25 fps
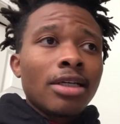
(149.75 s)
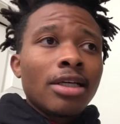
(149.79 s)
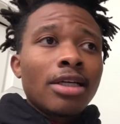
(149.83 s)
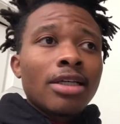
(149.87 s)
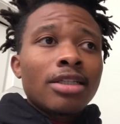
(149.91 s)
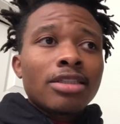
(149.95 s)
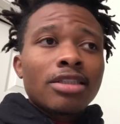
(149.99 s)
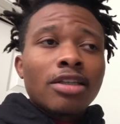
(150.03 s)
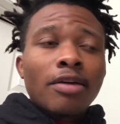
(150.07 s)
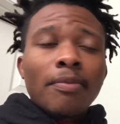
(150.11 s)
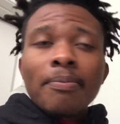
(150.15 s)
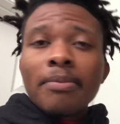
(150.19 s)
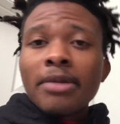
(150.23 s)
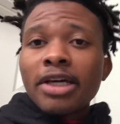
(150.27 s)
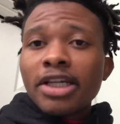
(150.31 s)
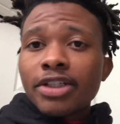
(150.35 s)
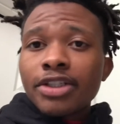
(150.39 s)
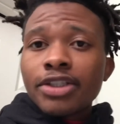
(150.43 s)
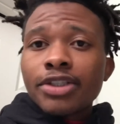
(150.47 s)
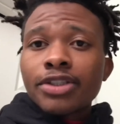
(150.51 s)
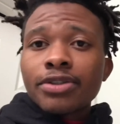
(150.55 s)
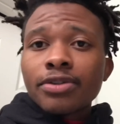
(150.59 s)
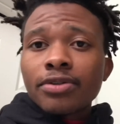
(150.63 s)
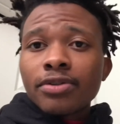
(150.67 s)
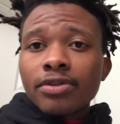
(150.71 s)
to make
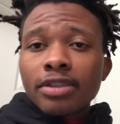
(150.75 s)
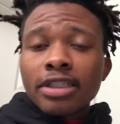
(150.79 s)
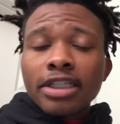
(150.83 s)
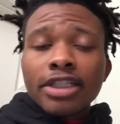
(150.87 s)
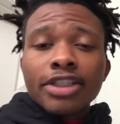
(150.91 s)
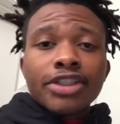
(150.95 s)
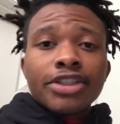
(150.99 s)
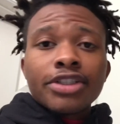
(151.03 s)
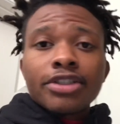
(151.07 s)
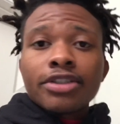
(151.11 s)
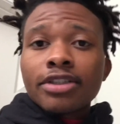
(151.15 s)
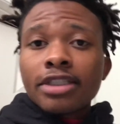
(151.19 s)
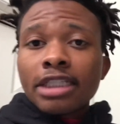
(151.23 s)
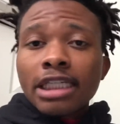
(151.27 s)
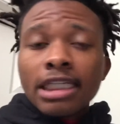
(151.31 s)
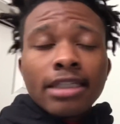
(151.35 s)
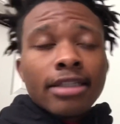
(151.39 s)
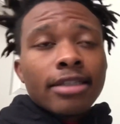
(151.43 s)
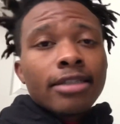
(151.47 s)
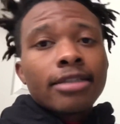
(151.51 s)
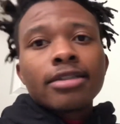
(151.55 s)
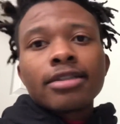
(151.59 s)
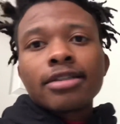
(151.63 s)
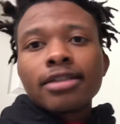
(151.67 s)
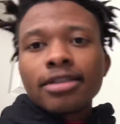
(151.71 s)
sure that your
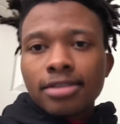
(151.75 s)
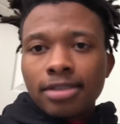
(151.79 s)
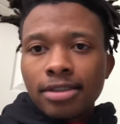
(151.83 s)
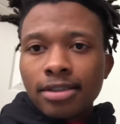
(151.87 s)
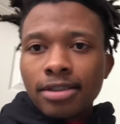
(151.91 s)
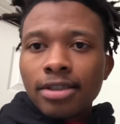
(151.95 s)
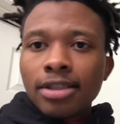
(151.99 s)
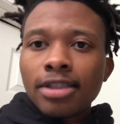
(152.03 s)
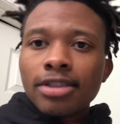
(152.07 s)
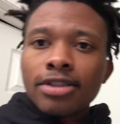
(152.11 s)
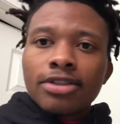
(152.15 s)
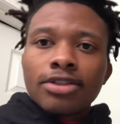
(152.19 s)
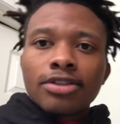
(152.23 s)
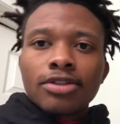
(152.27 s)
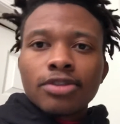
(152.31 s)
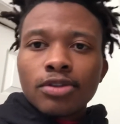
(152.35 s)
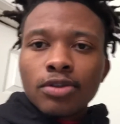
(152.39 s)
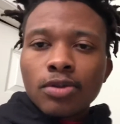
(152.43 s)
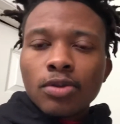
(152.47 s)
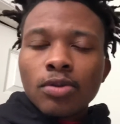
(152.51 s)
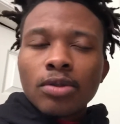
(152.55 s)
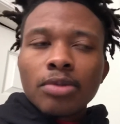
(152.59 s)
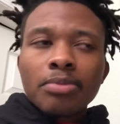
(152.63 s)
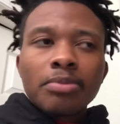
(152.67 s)
kid doesn't listen to it,